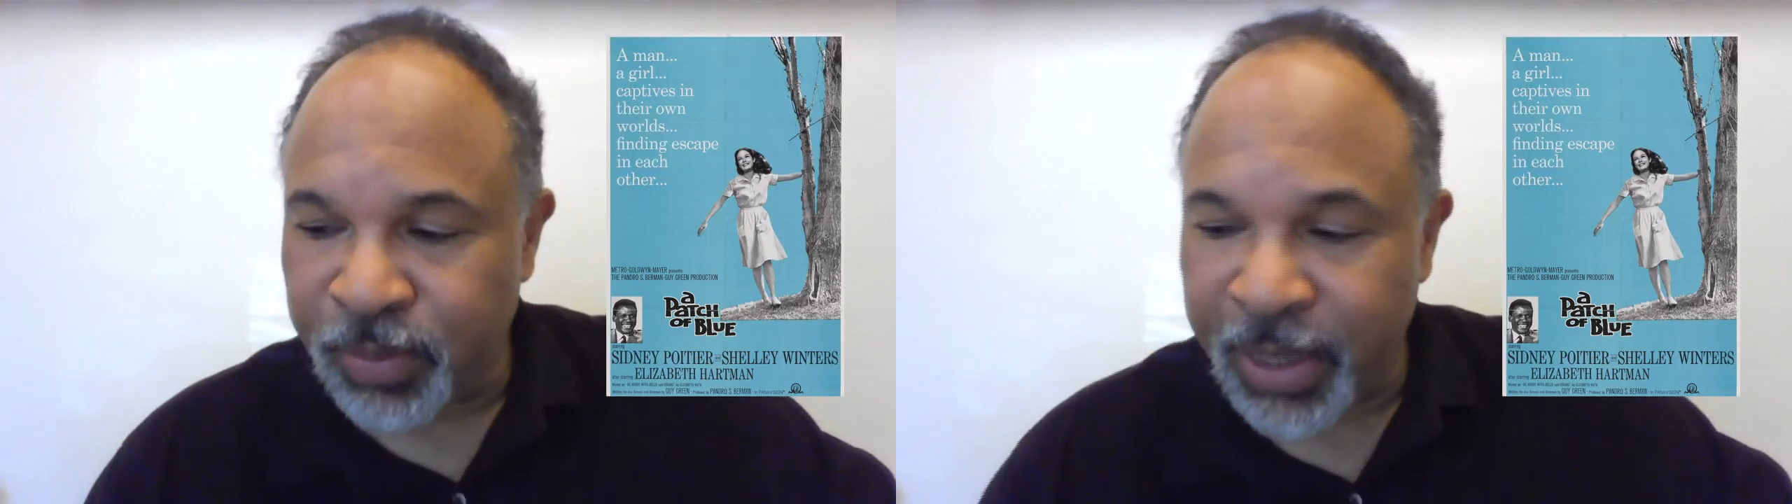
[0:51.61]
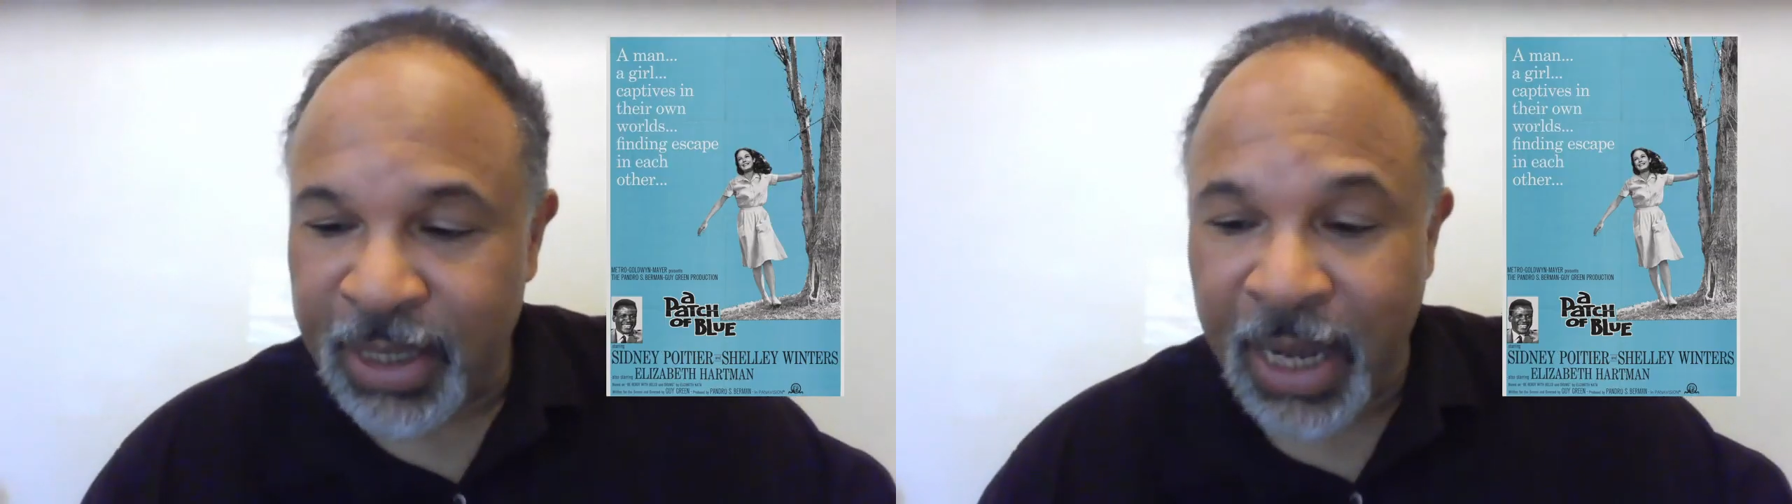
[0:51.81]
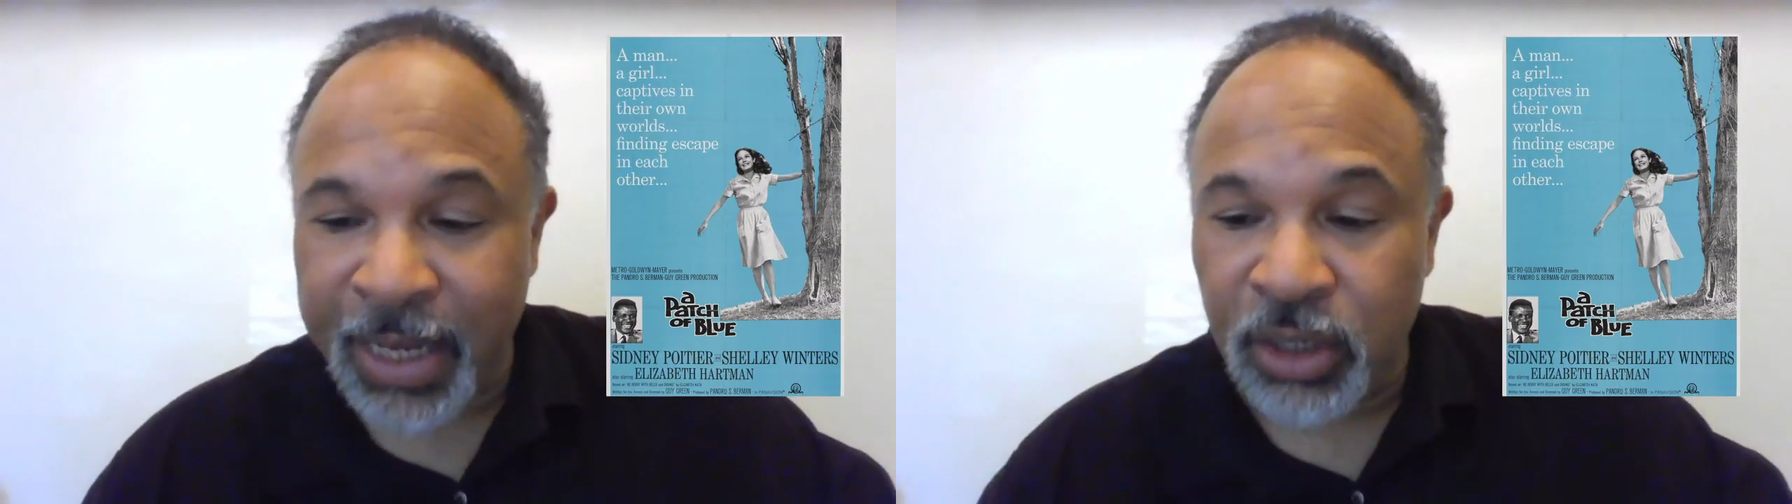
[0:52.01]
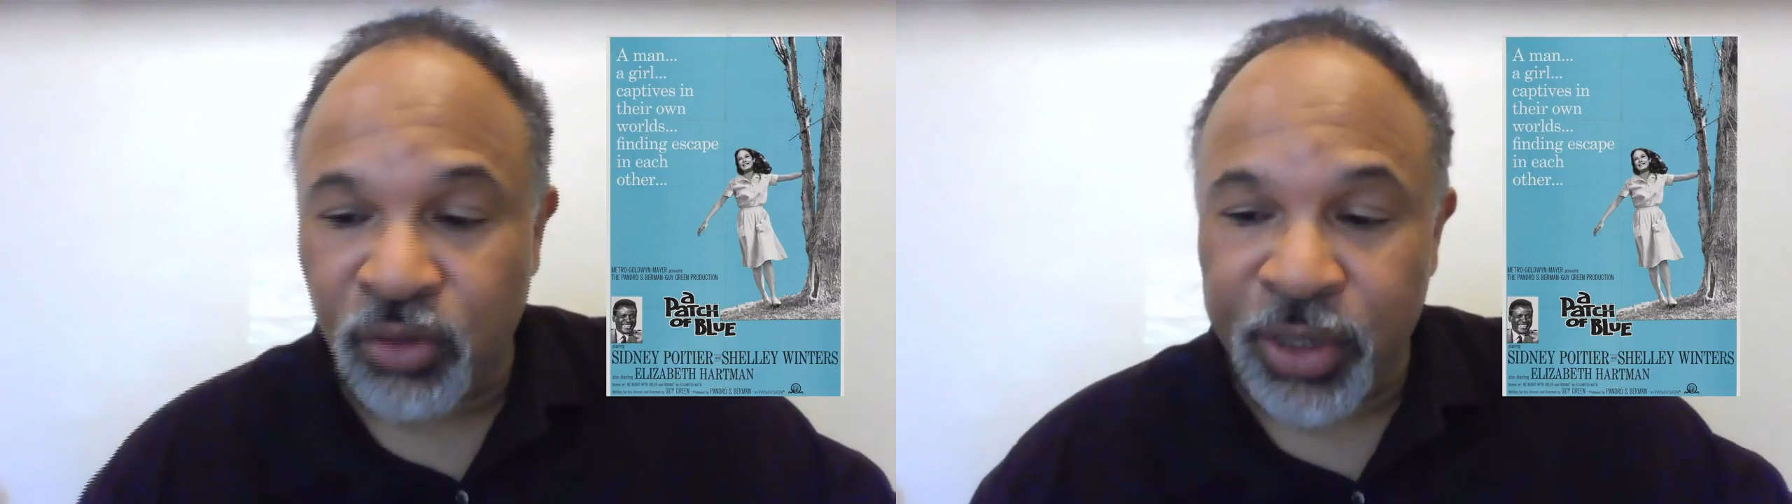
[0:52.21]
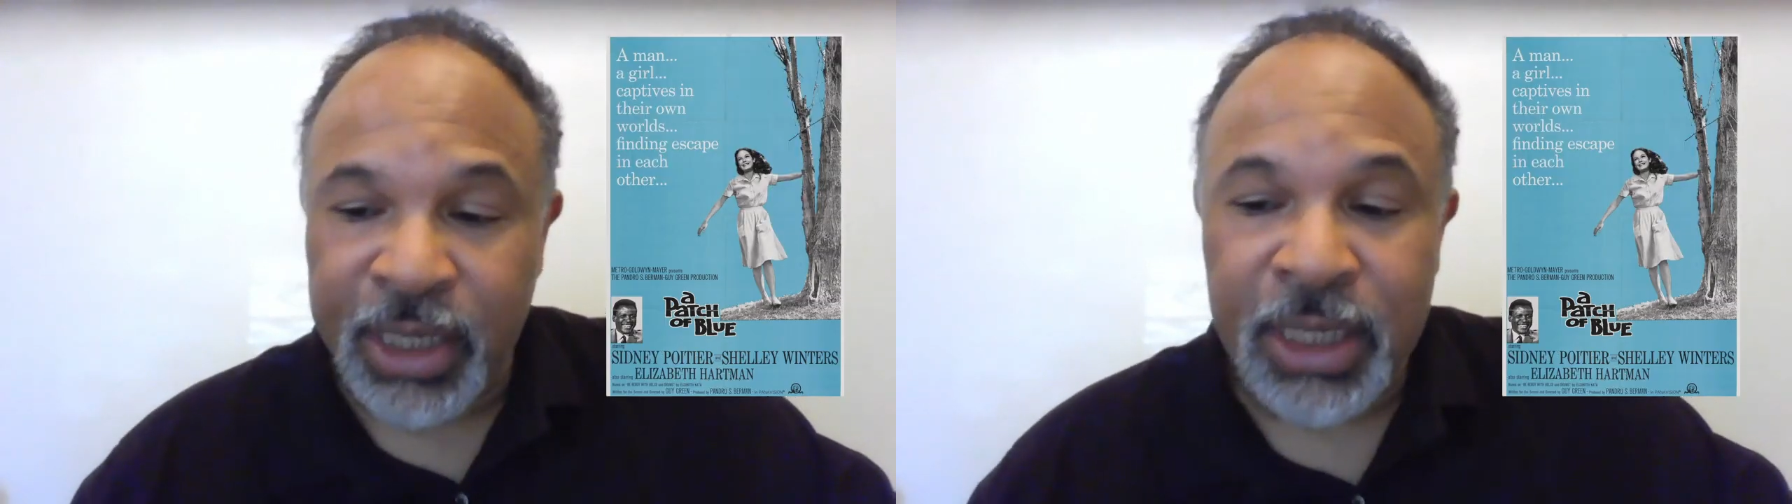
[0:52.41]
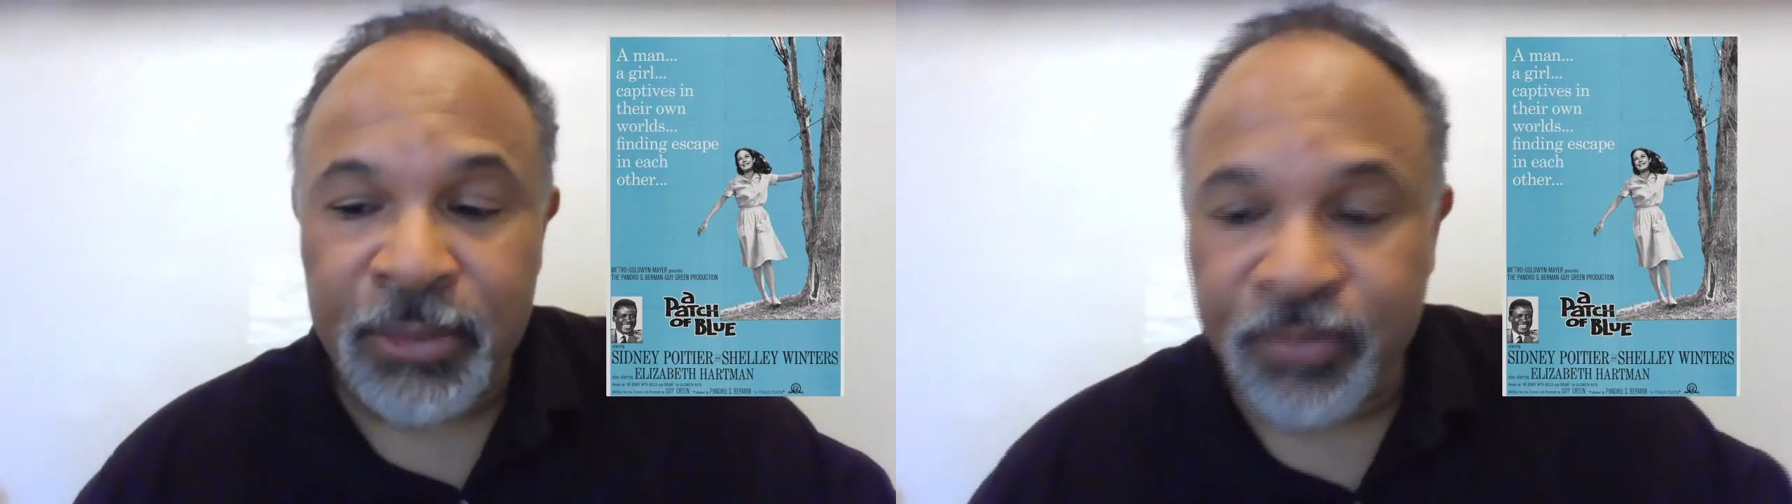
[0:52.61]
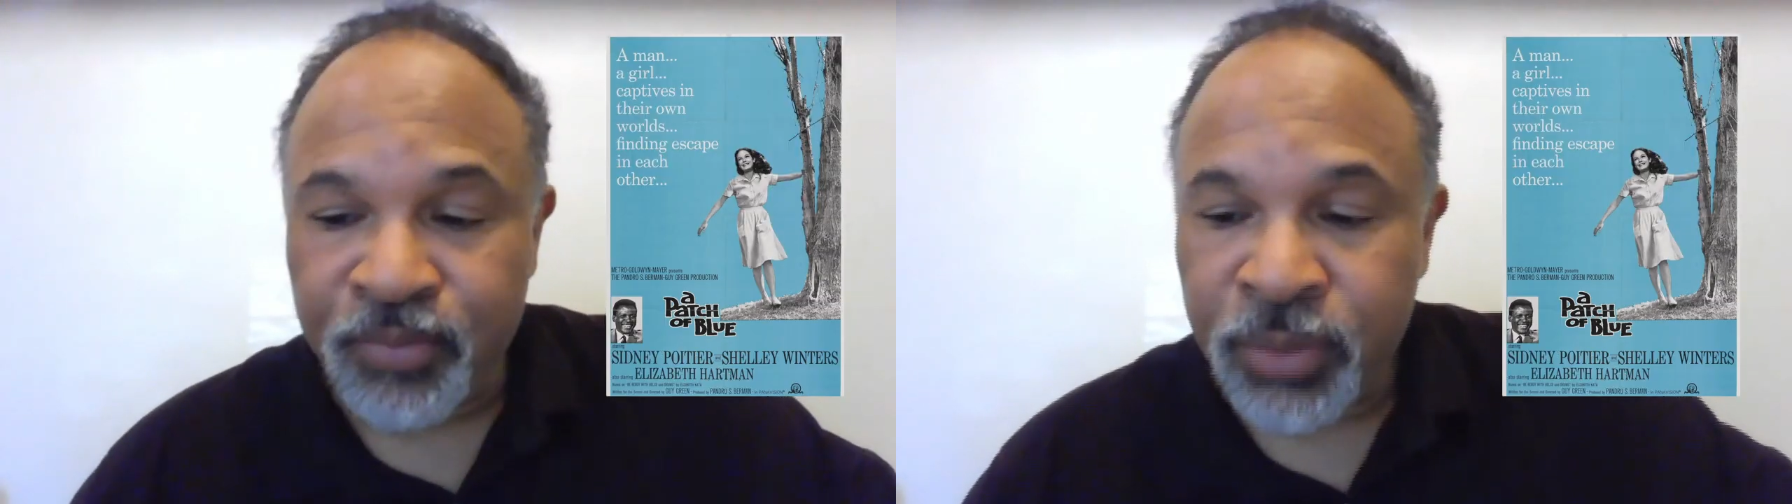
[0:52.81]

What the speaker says: by Guy Green.